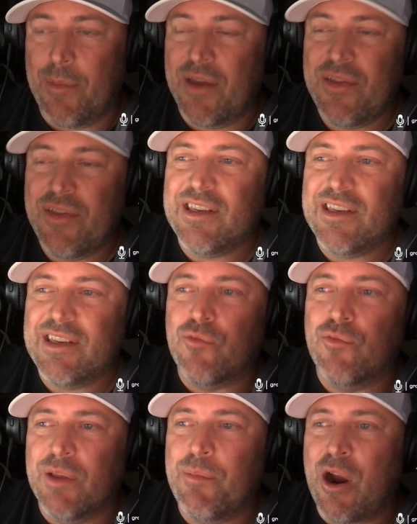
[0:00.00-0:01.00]
I think it's such a
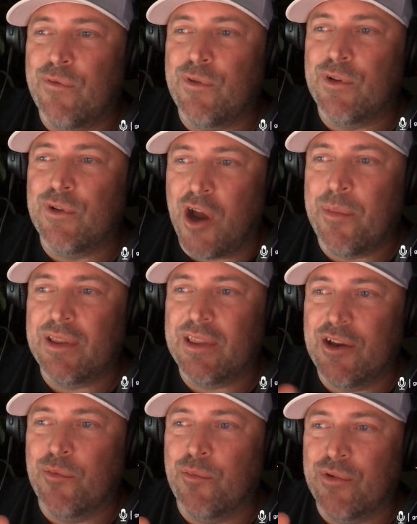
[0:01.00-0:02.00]
really powerful topic that
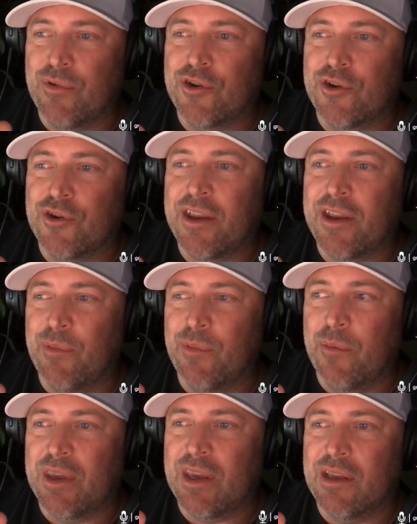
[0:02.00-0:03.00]
you're talking about
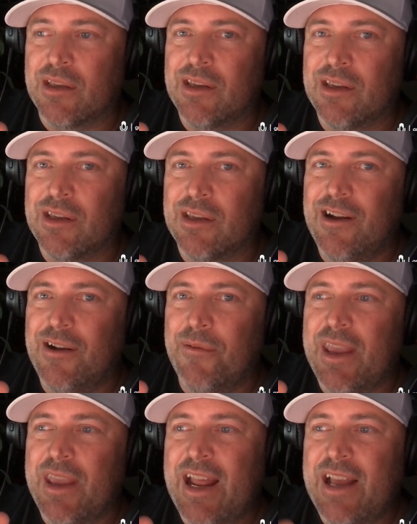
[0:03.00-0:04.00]
because
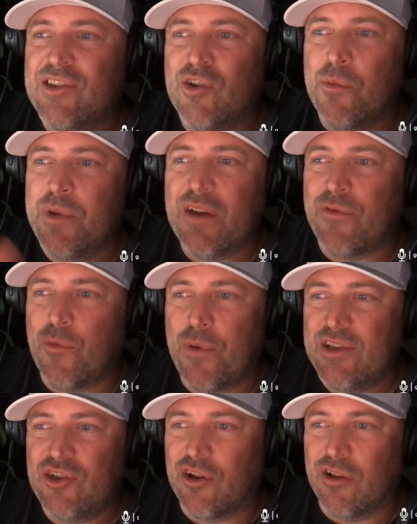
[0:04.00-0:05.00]
it has so many different
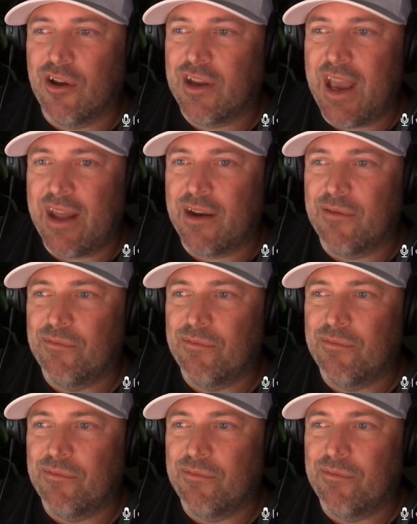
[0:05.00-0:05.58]
ways you could look at it,